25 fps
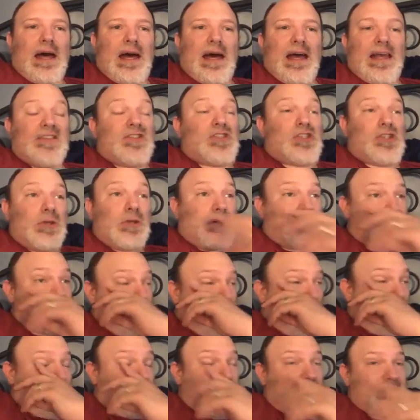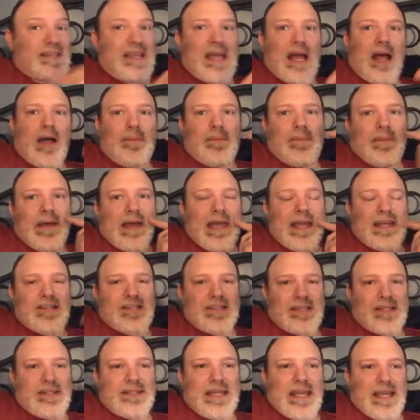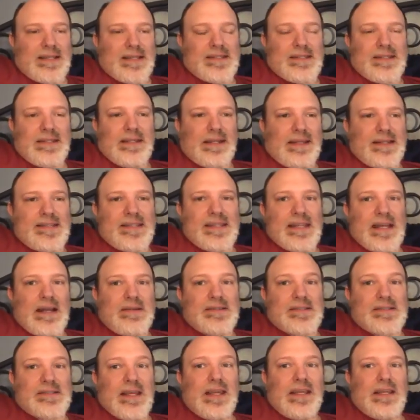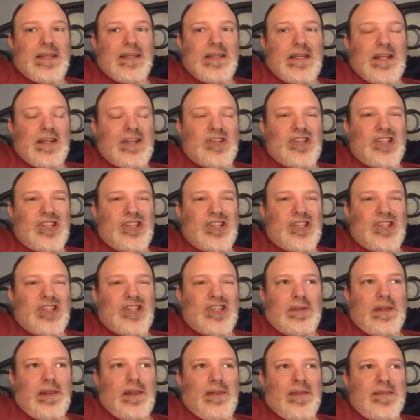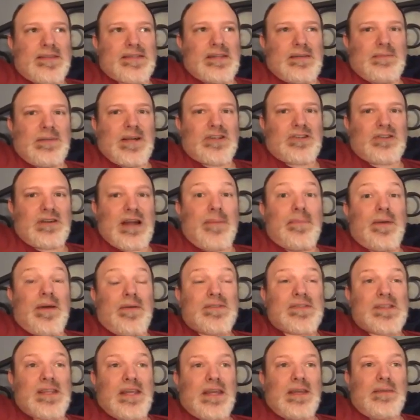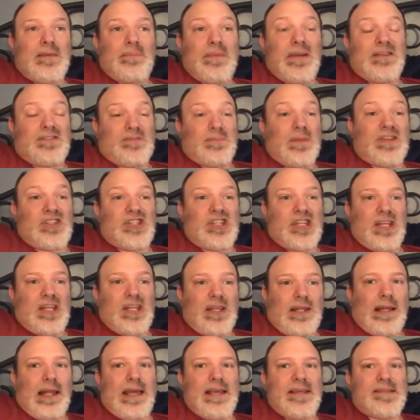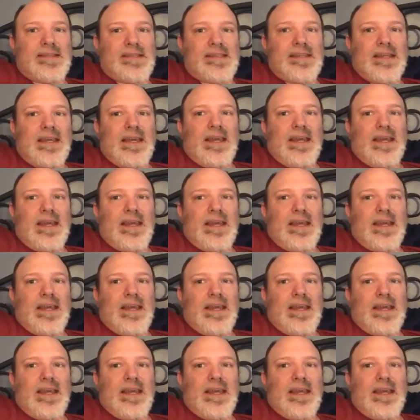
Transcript: as soon as I heard this album, I actually texted Lindsay and I was like, because she doesn't really listen to much rap. I was like, but she likes